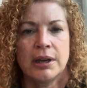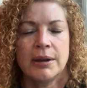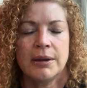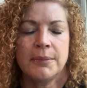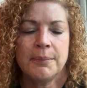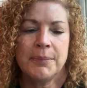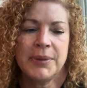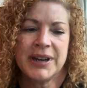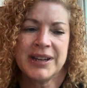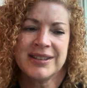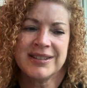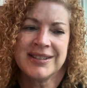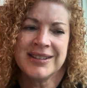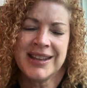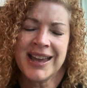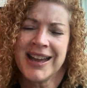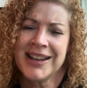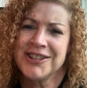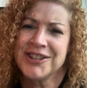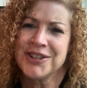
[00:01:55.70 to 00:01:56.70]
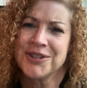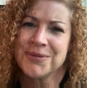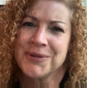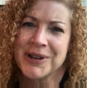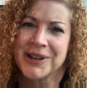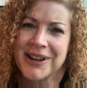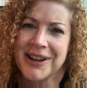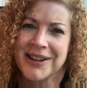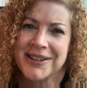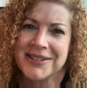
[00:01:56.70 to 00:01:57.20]
But it's not just
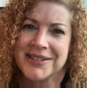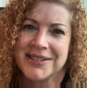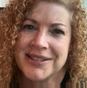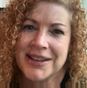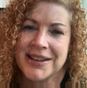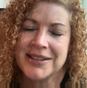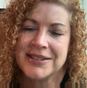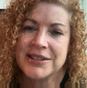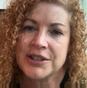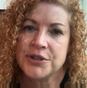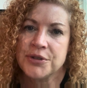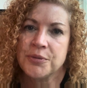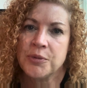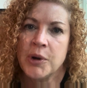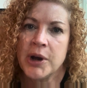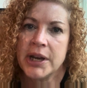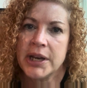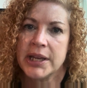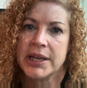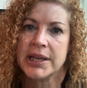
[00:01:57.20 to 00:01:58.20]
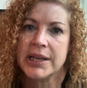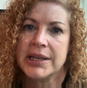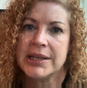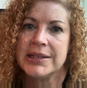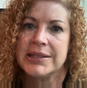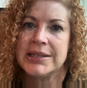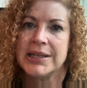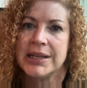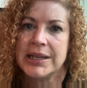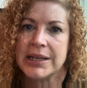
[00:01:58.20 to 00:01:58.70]
what God says, it's what he
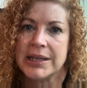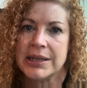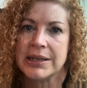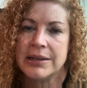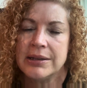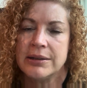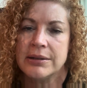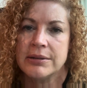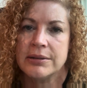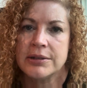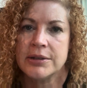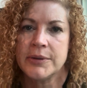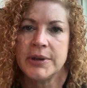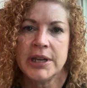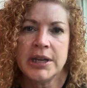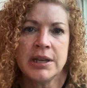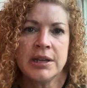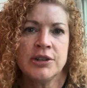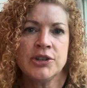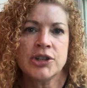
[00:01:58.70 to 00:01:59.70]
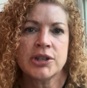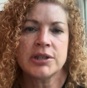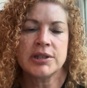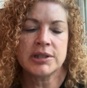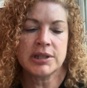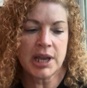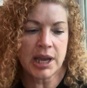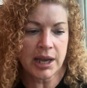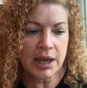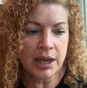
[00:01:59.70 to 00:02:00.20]
did. So he didn't just
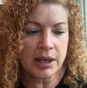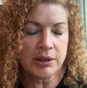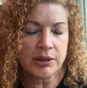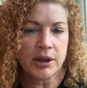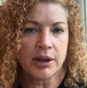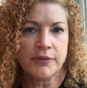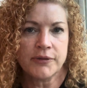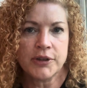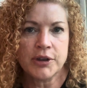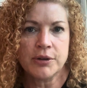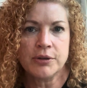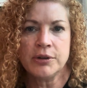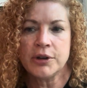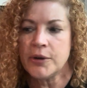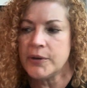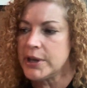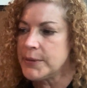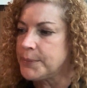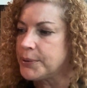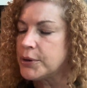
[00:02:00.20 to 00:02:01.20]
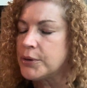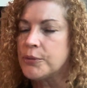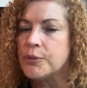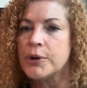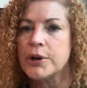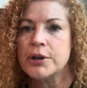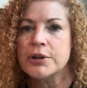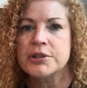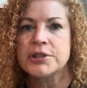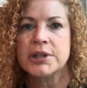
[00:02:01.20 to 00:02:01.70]
say, I love you. No, he put
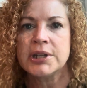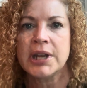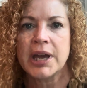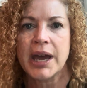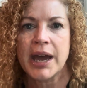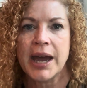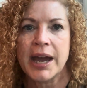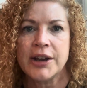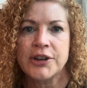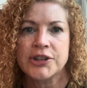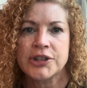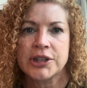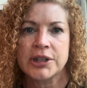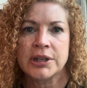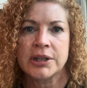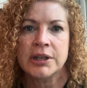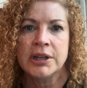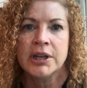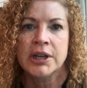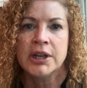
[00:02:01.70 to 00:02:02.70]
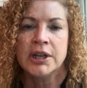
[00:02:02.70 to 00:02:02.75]
words into action.